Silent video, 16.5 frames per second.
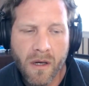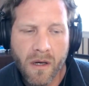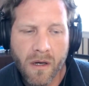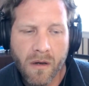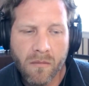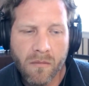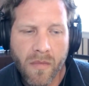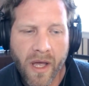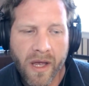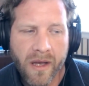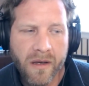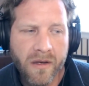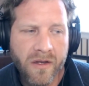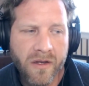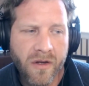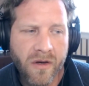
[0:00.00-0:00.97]
And
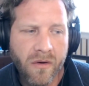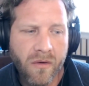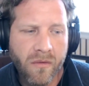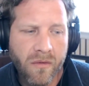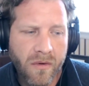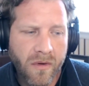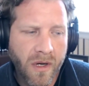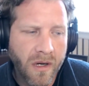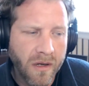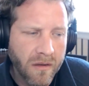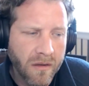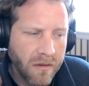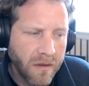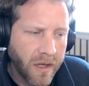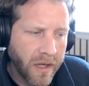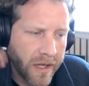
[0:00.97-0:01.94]

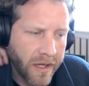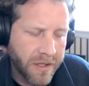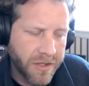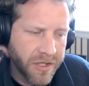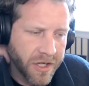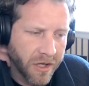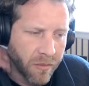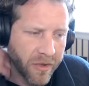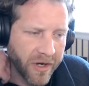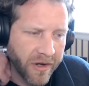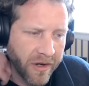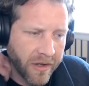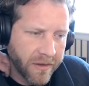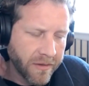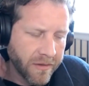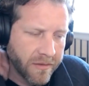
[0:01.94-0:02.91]
I had a gentleman
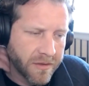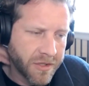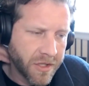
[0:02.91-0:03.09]
on,